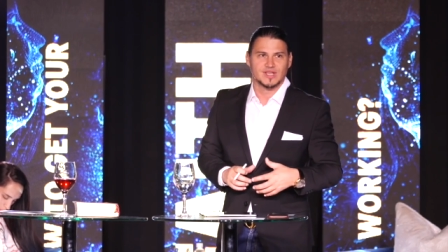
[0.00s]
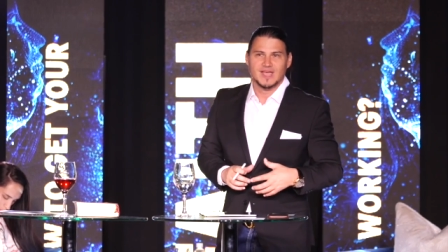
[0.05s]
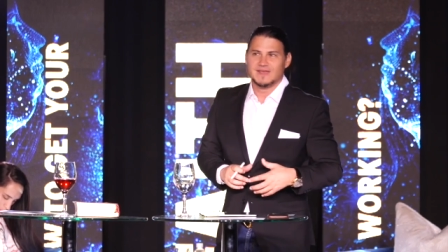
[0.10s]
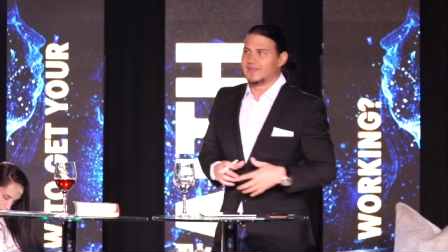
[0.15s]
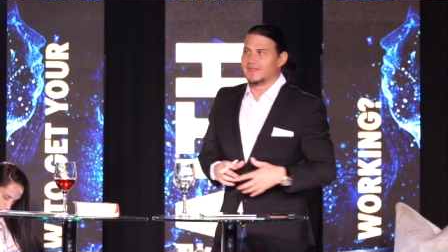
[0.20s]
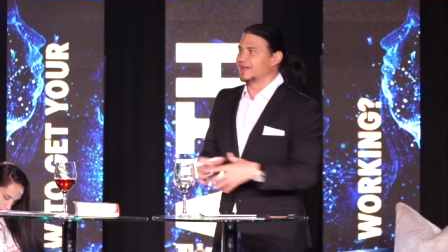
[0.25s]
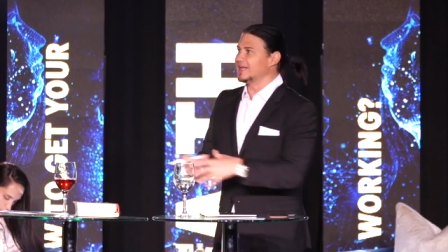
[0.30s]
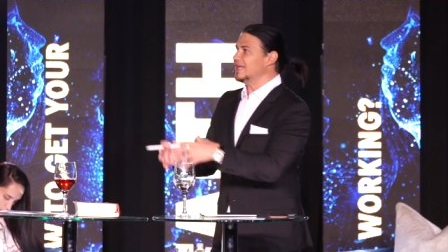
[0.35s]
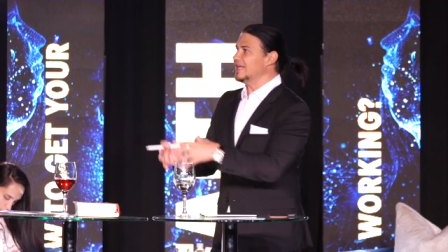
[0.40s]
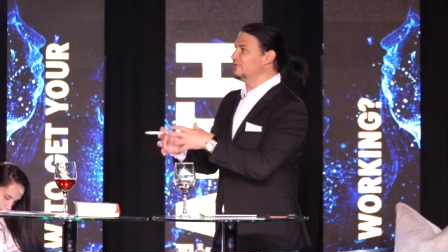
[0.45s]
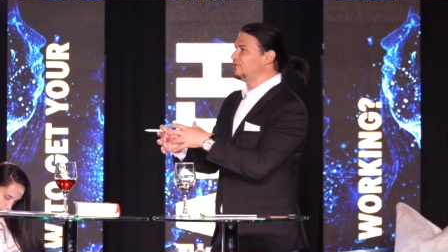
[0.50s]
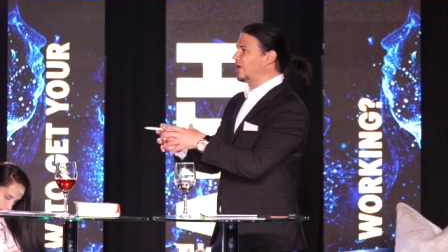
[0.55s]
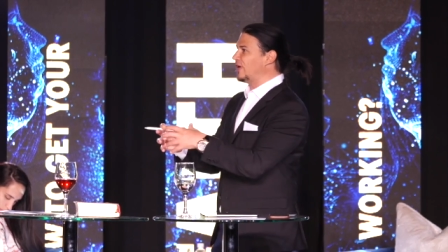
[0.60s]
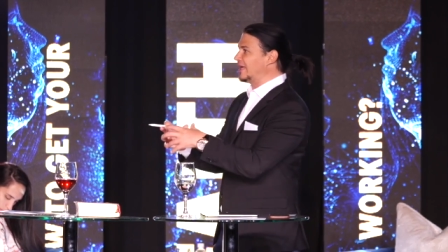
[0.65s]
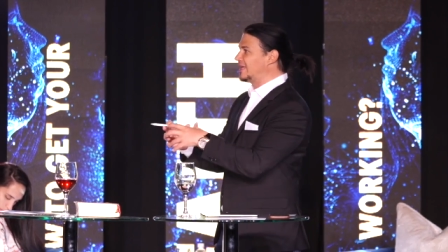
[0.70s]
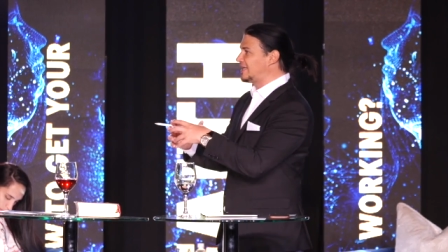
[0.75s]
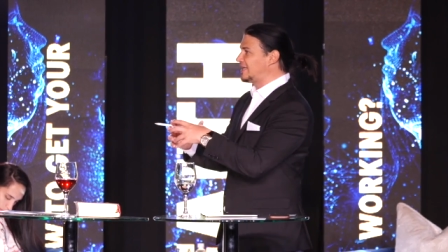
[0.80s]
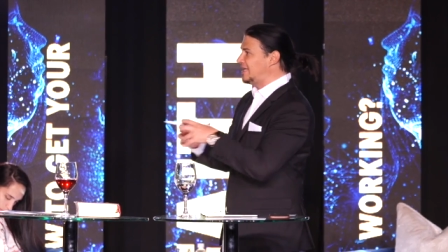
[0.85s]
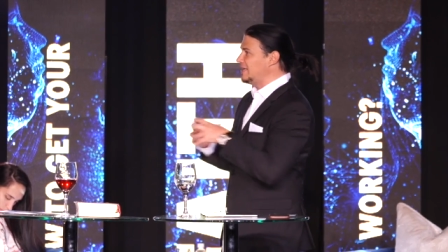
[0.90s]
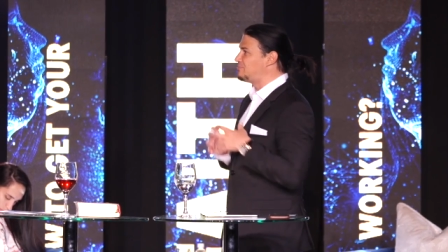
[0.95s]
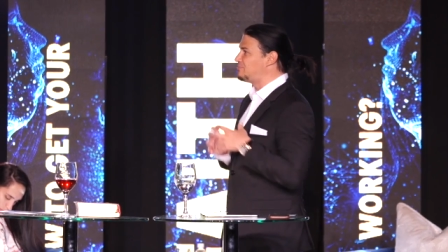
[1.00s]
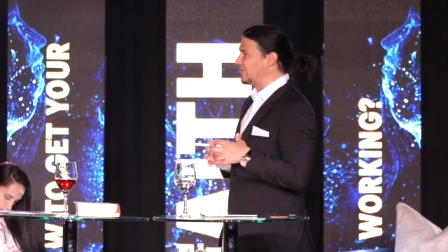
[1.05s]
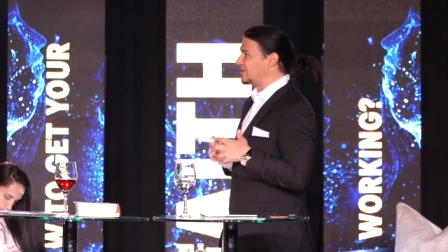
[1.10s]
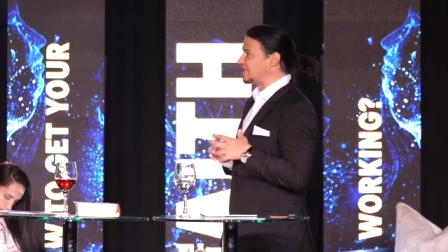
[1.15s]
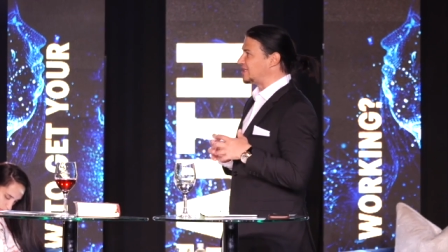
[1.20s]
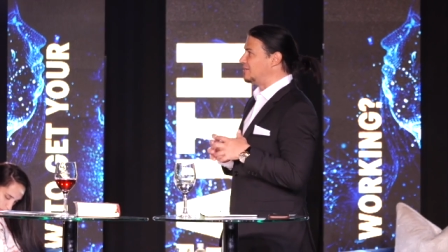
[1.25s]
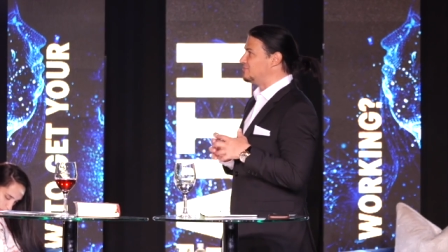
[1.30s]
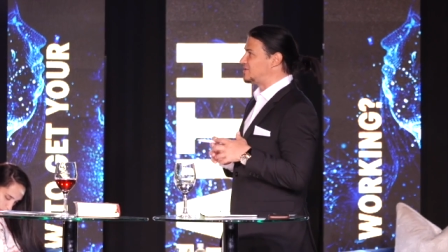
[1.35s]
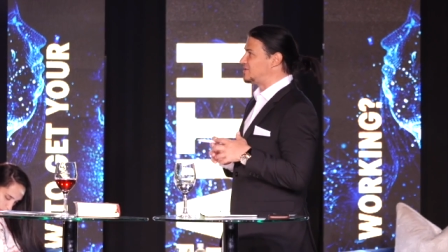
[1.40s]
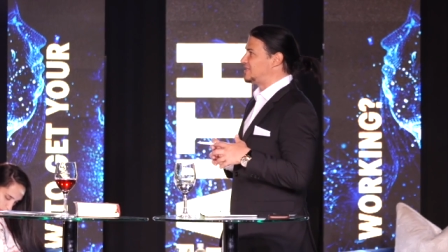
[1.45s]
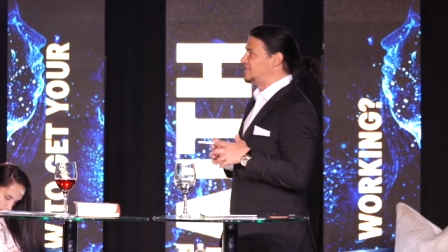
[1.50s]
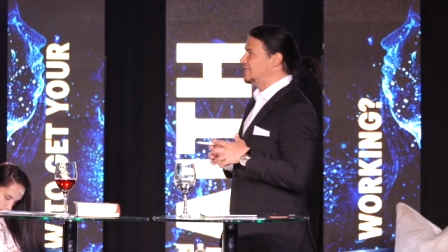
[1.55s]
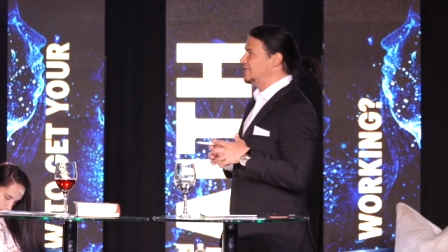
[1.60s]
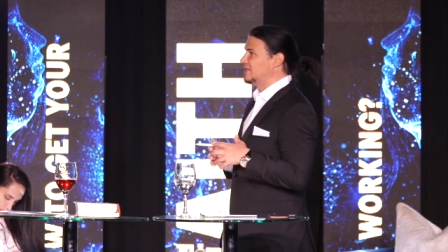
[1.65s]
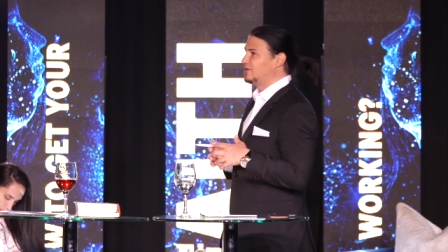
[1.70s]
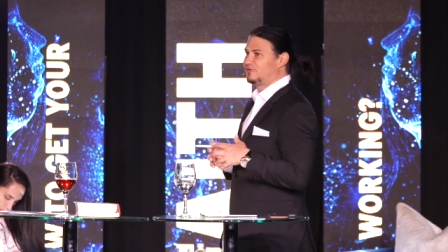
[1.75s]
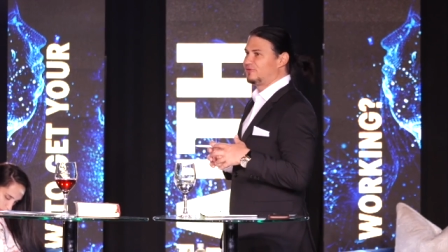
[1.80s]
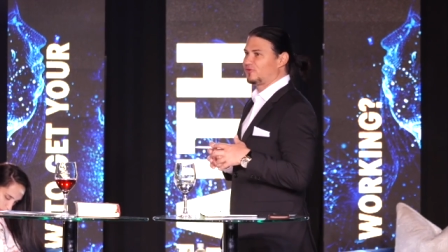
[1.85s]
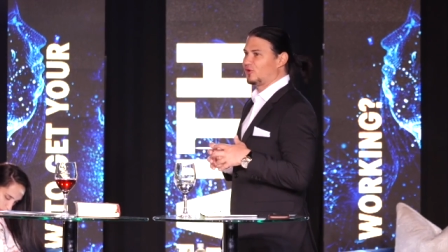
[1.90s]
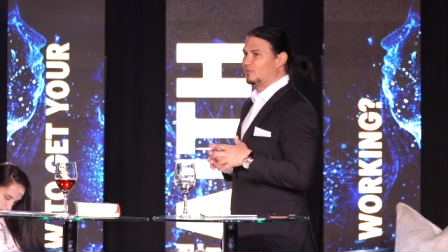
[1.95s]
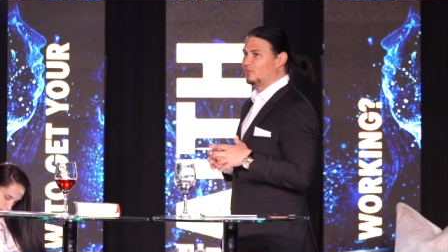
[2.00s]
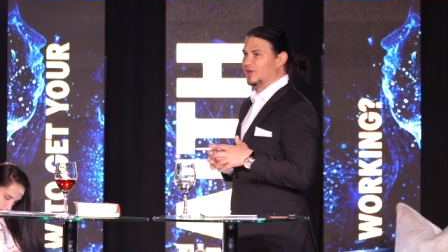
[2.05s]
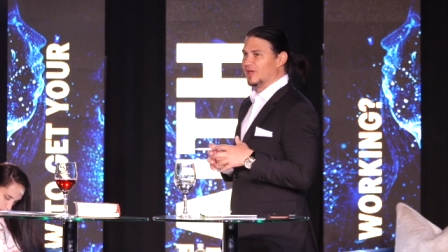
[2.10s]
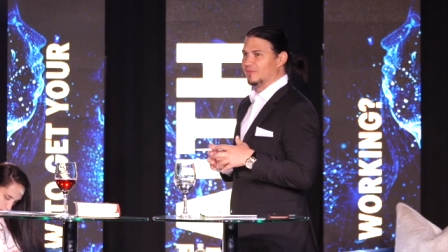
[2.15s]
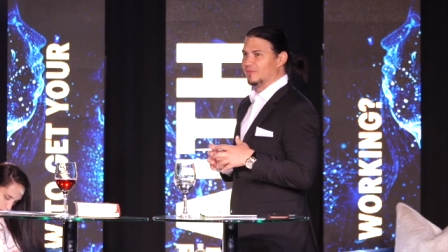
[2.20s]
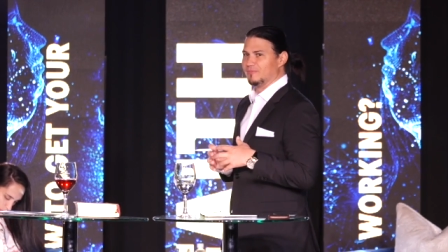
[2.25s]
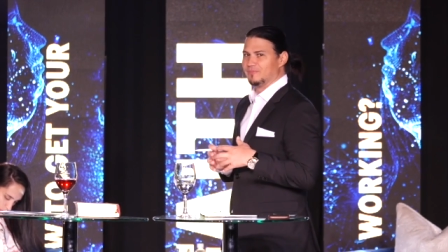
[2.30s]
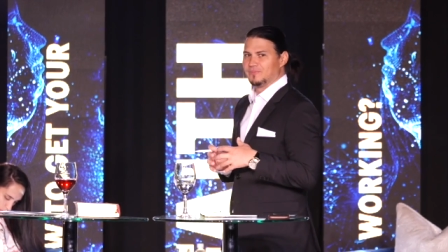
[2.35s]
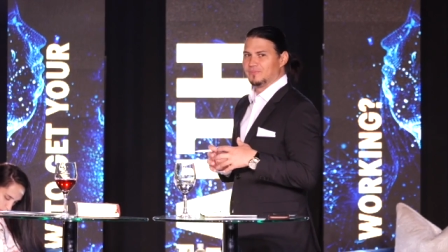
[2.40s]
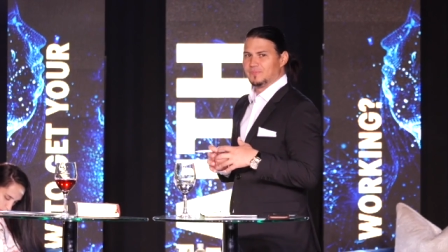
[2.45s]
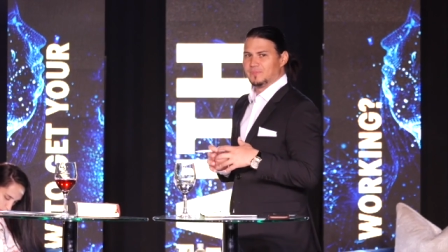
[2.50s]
That if I keep it, I'm stealing from him.